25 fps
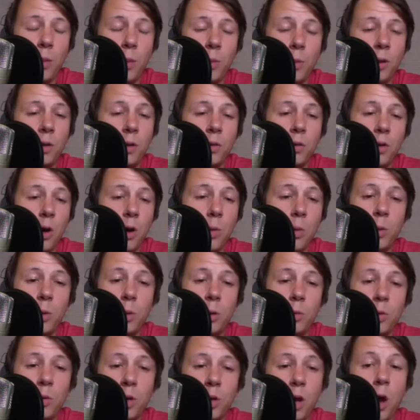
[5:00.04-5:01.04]
but
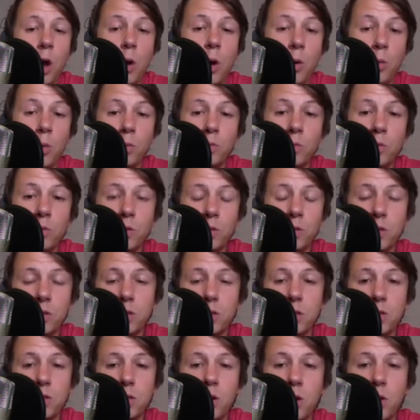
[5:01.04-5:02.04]
nobody would know just
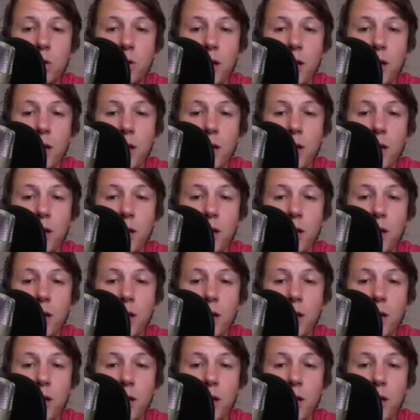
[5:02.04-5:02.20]
because it's hard to